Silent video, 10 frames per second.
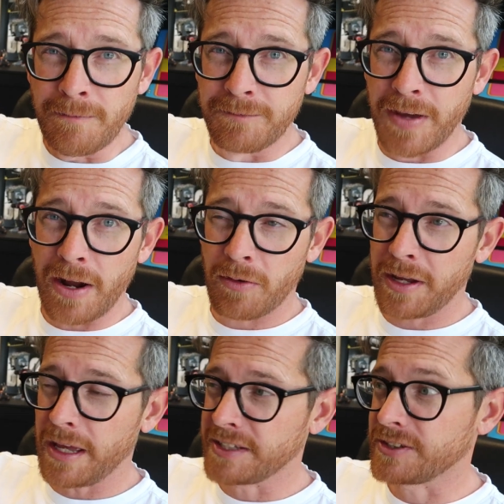
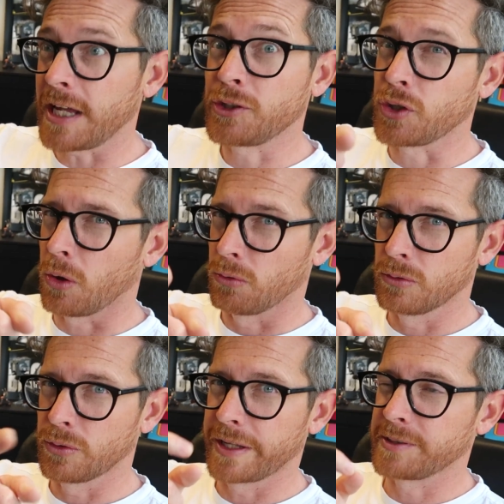Very essential.
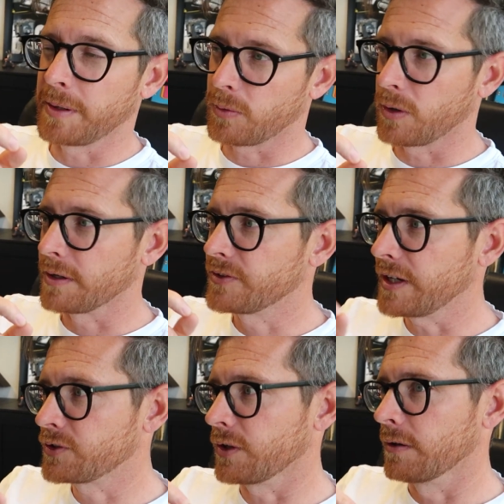Ooh, that's a better word.
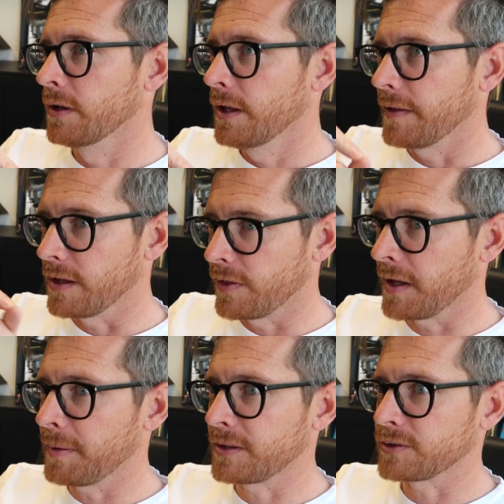Essential that you
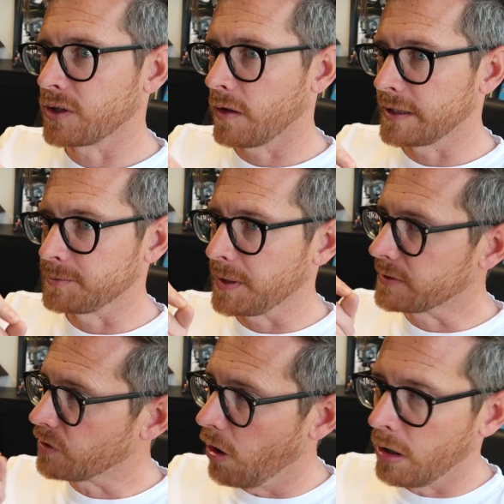think about those all-ins
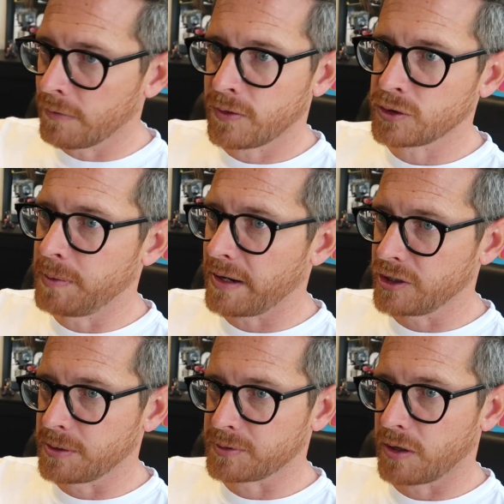because all of those
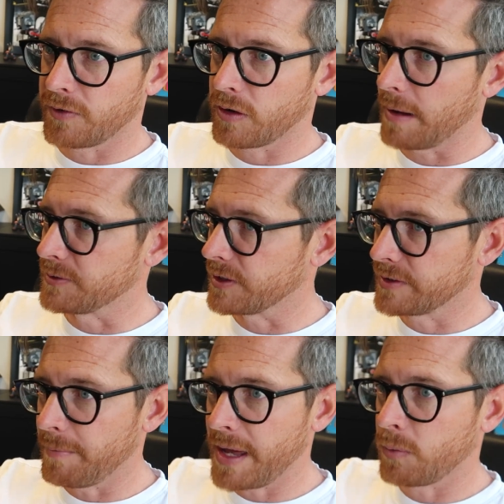bounty chips are up for grabs.
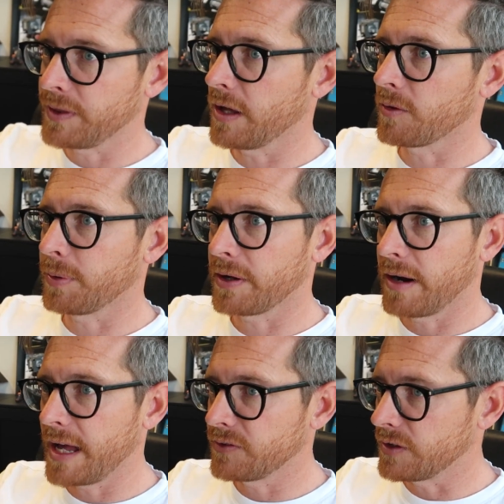Does not matter what the other player
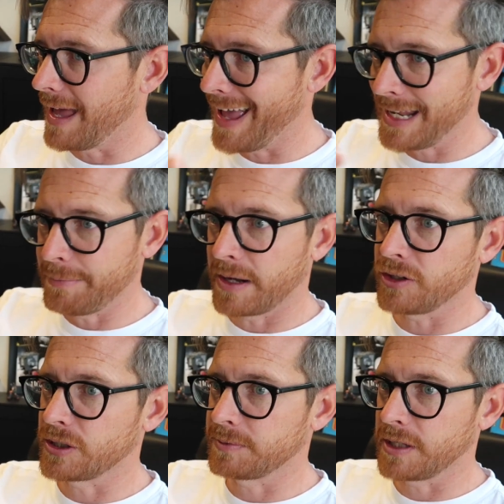has. Any
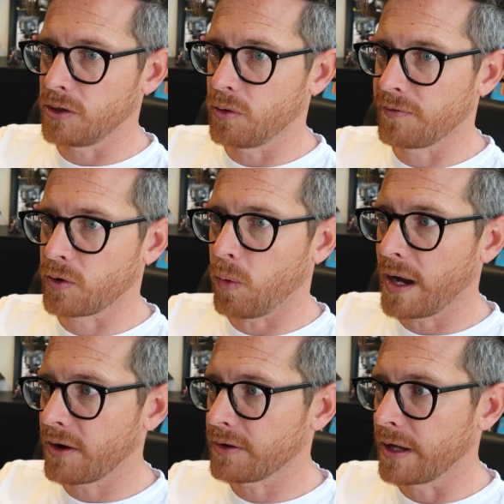bounty chips that you have
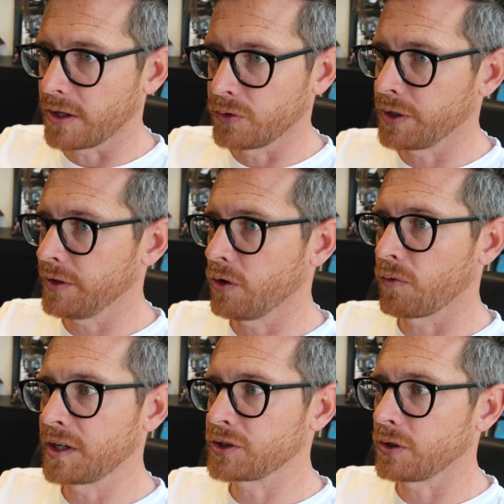acquired, including the
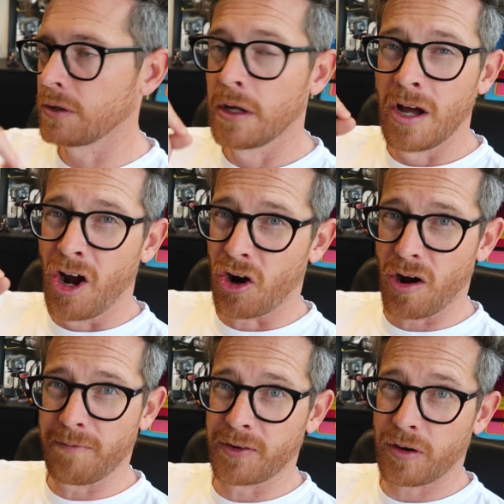original, are
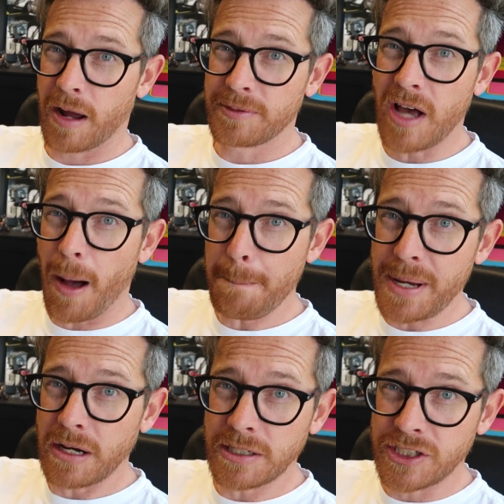up for grabs up
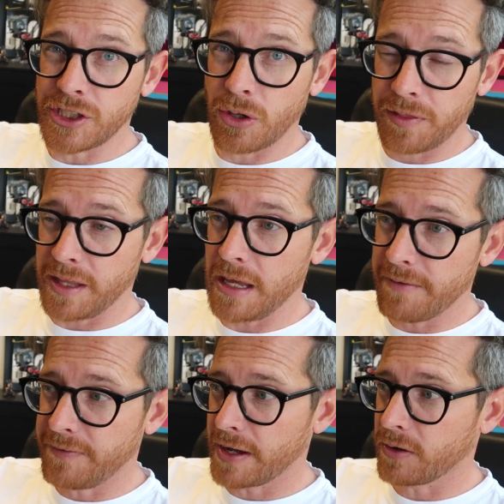until the
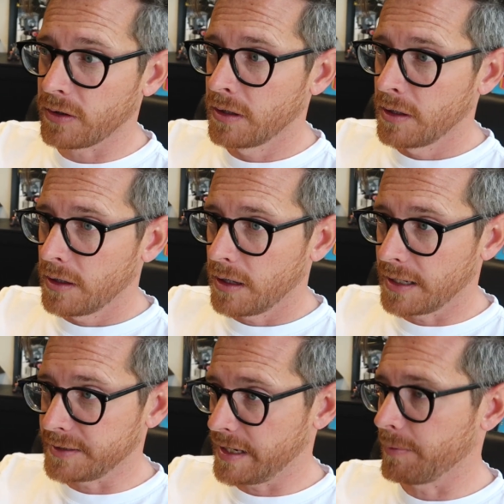final
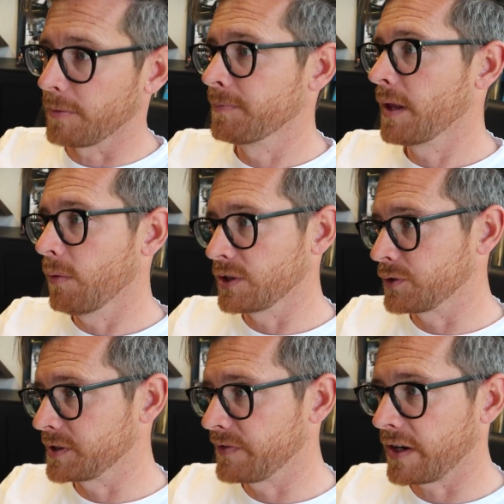table. And once
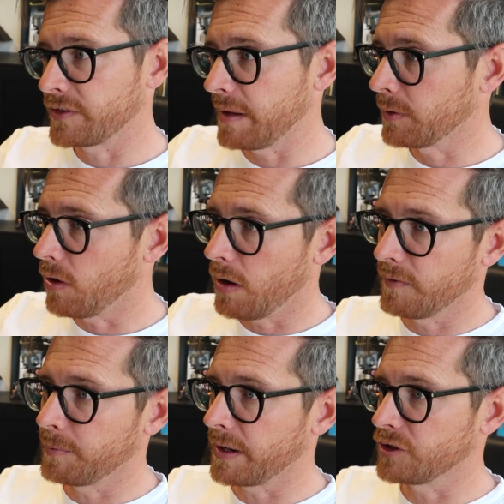you reach the final table, all
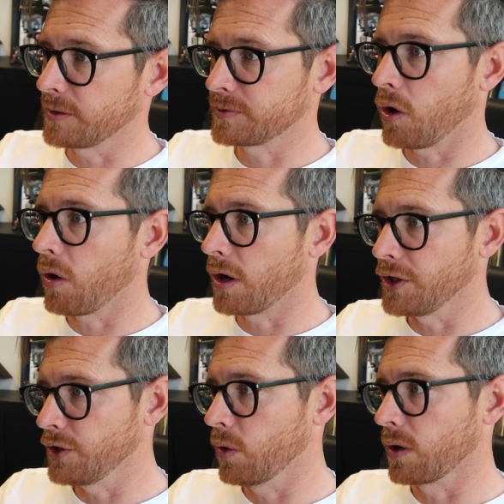of the bounty chips are
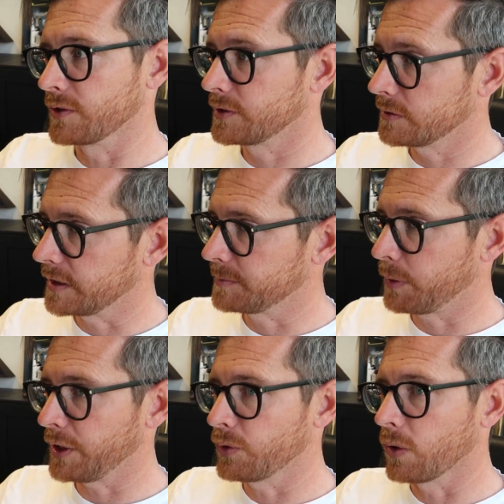yours. So that's
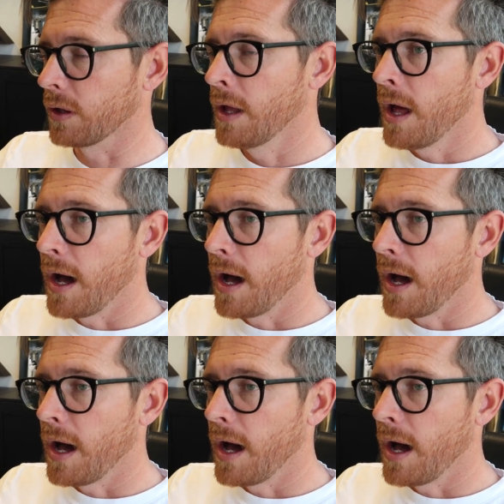pretty cool.